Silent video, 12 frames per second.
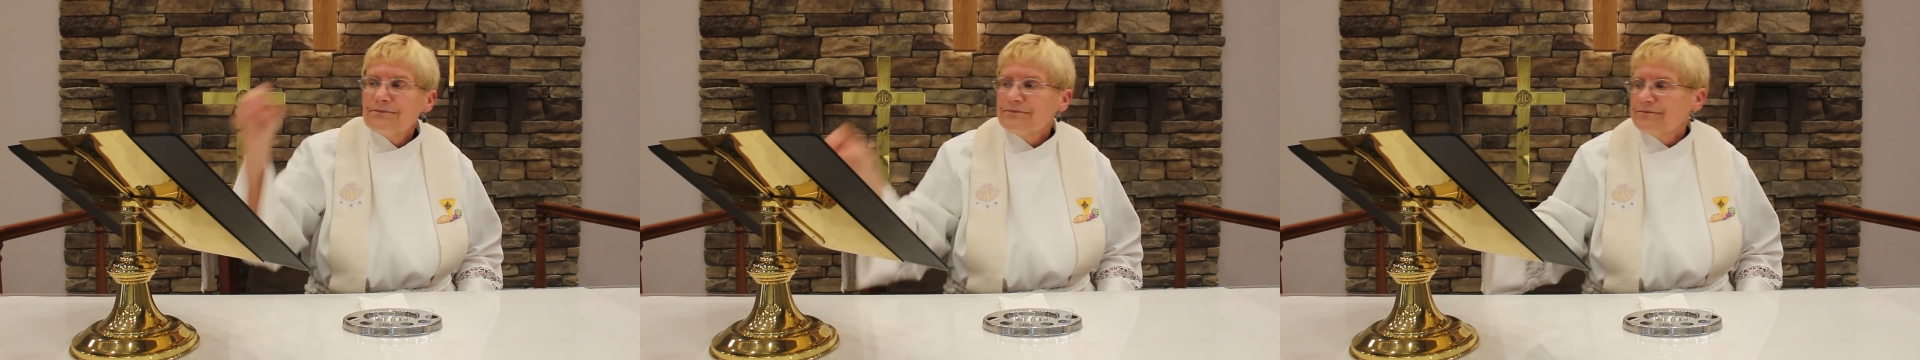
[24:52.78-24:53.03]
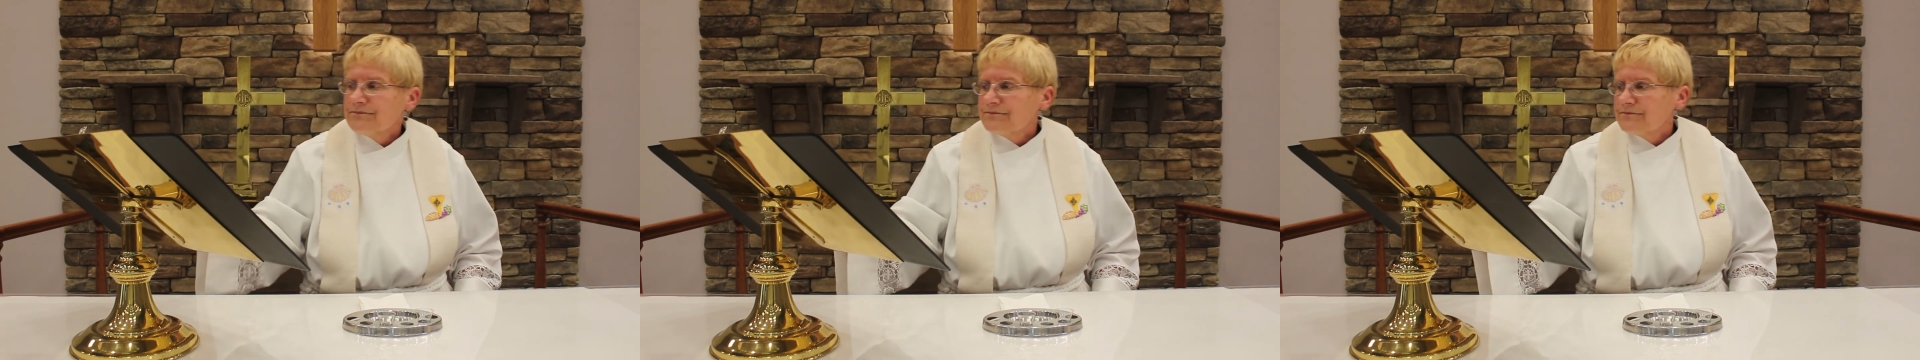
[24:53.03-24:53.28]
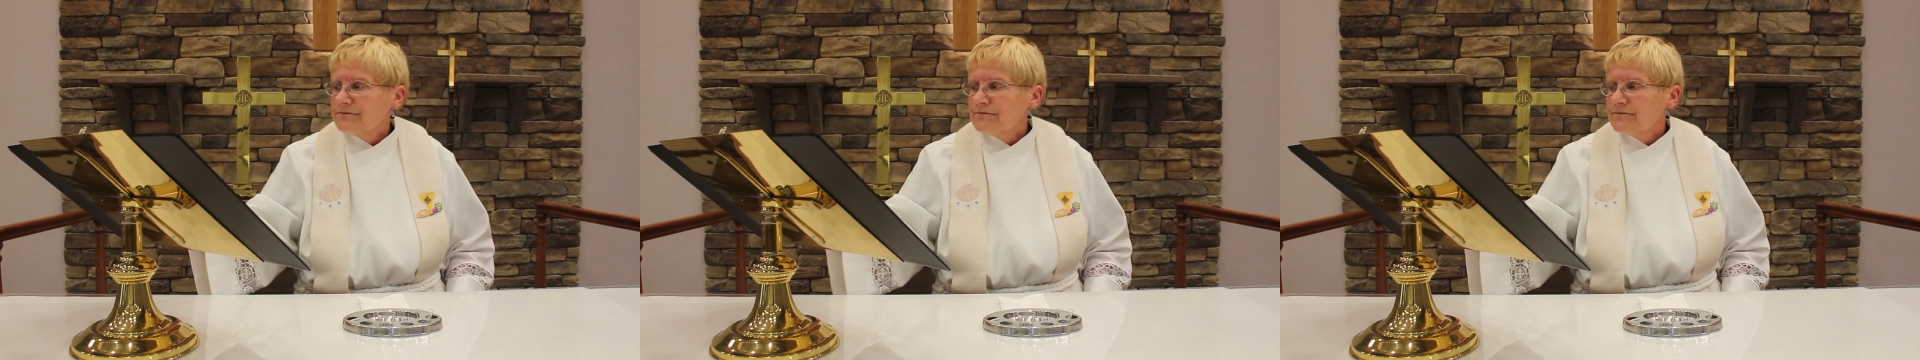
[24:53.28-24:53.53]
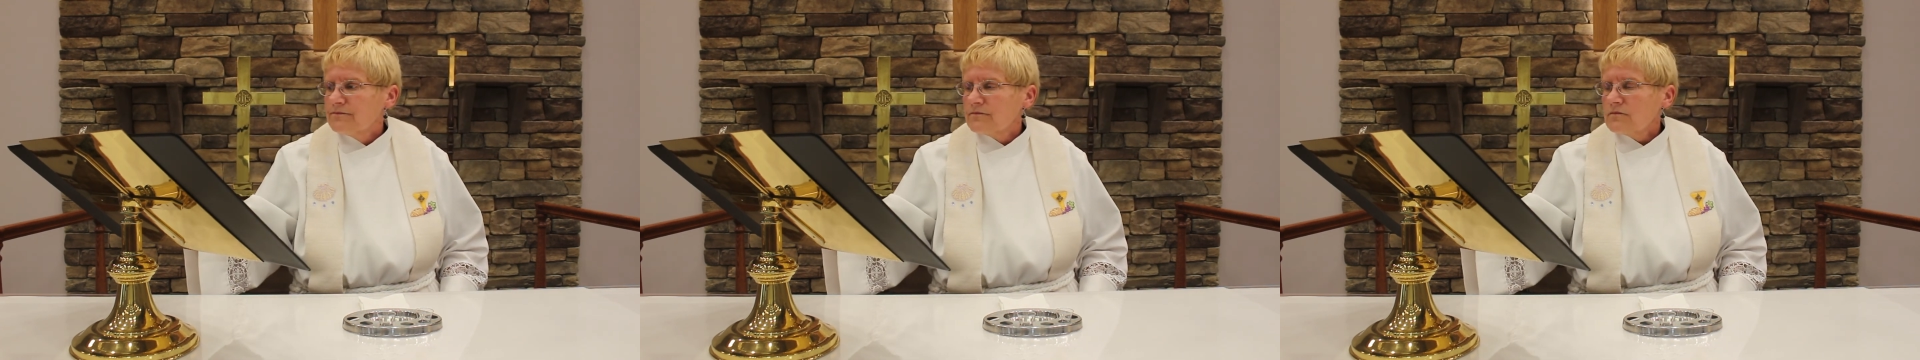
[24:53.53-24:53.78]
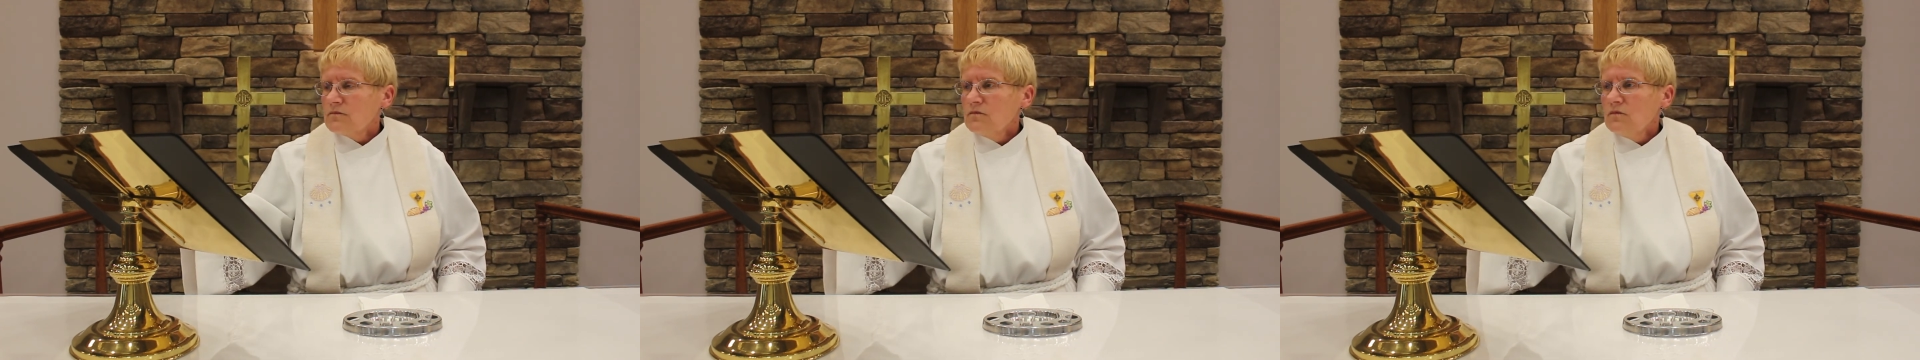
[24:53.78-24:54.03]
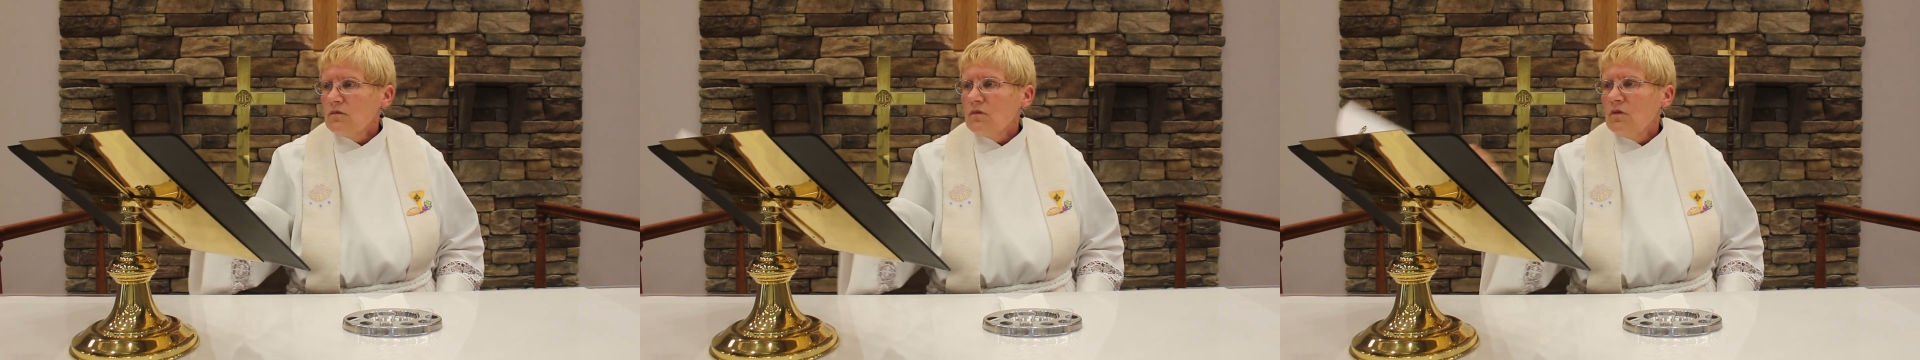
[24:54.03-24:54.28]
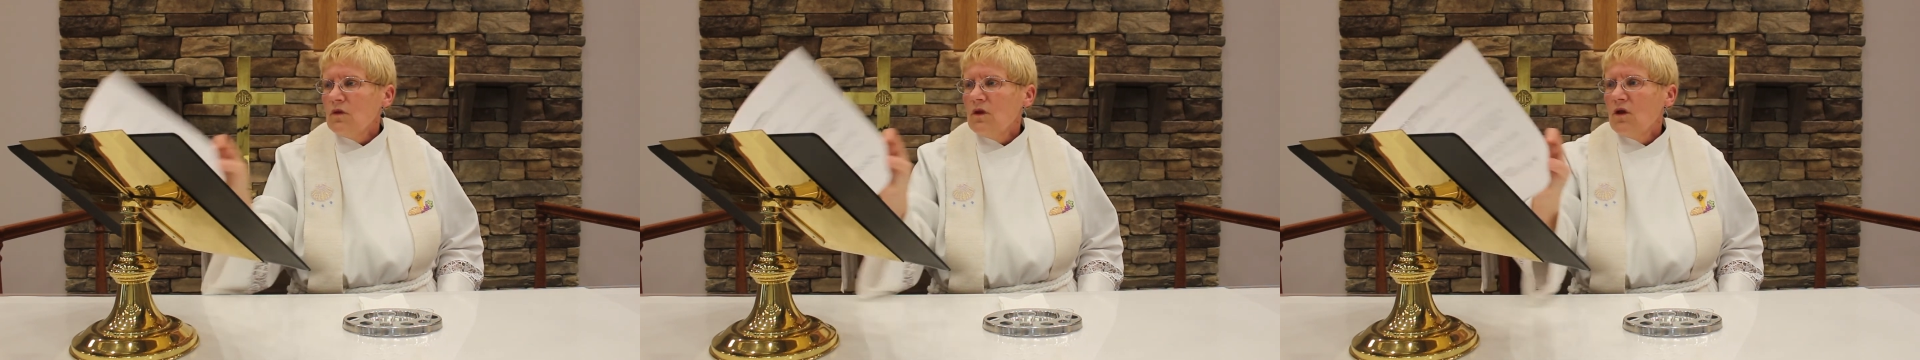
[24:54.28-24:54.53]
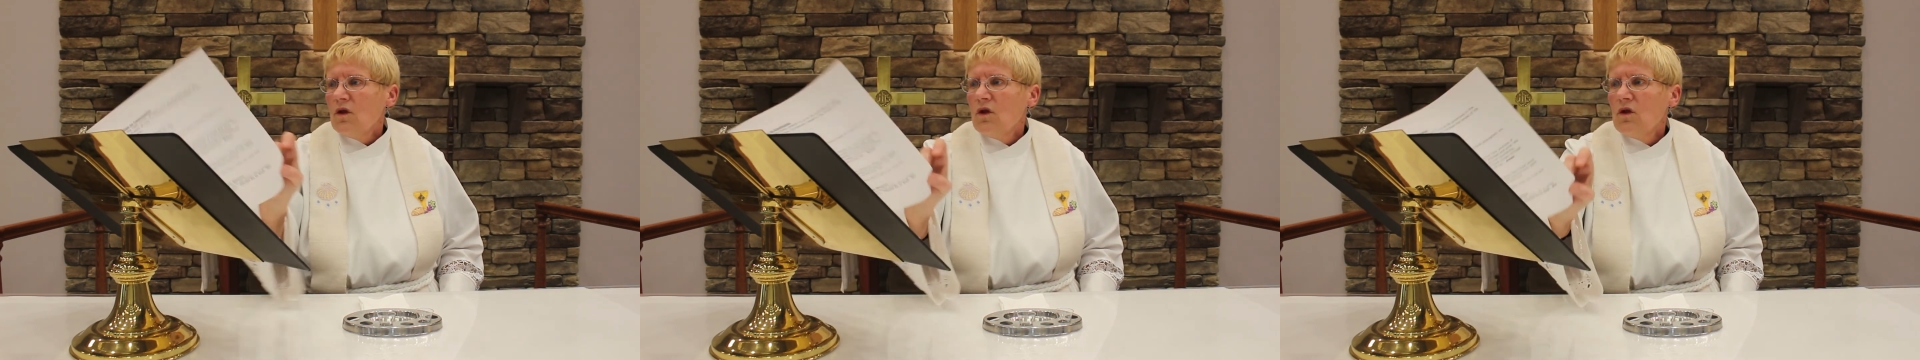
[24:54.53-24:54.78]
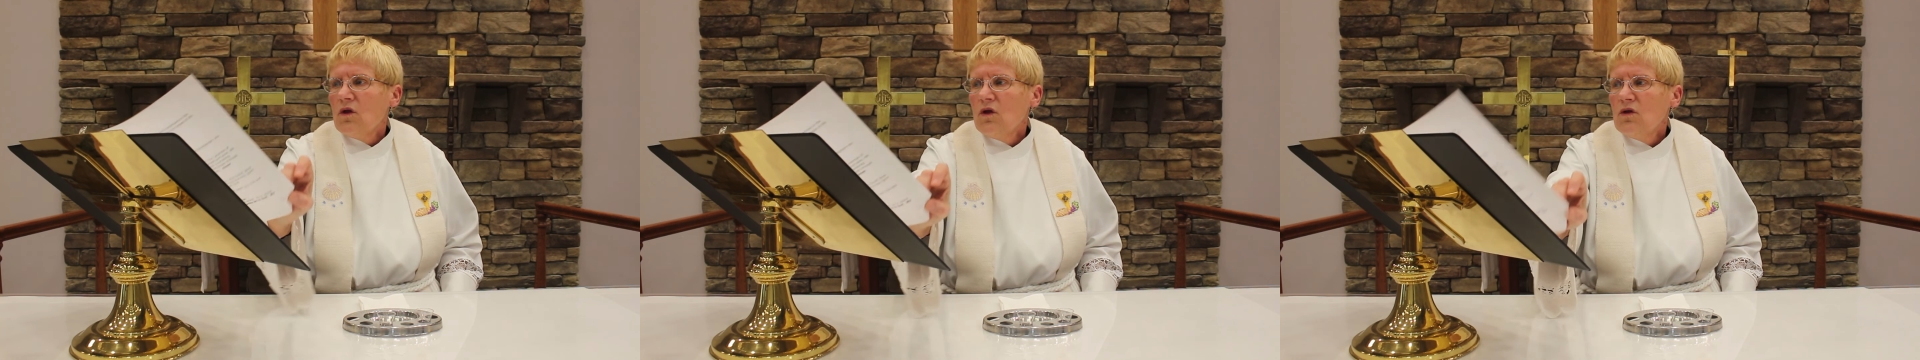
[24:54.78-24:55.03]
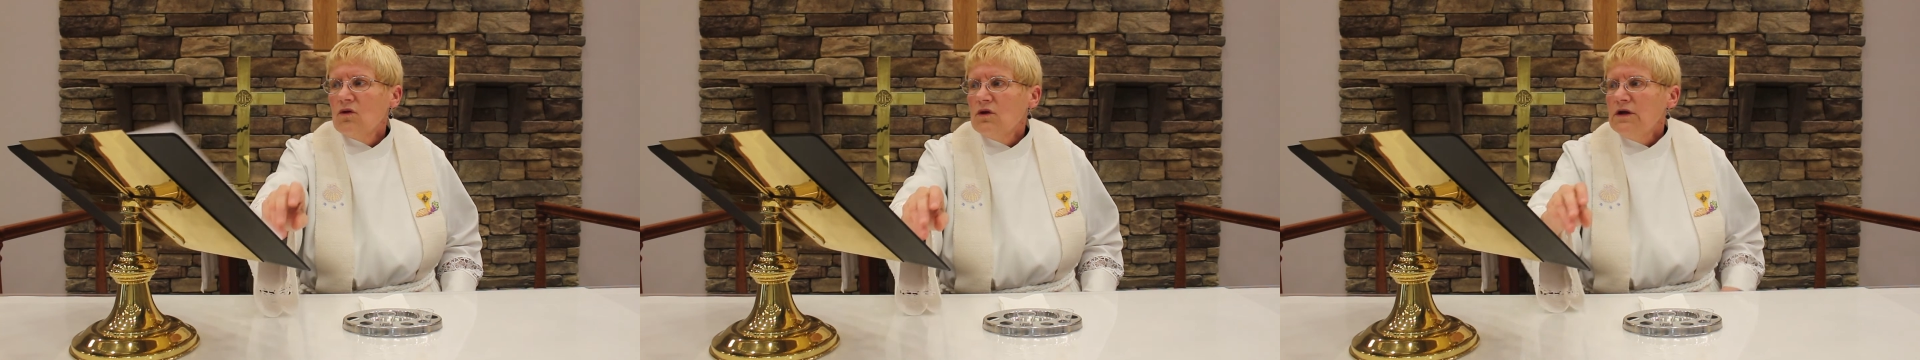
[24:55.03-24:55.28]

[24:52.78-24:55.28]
(no one is talking)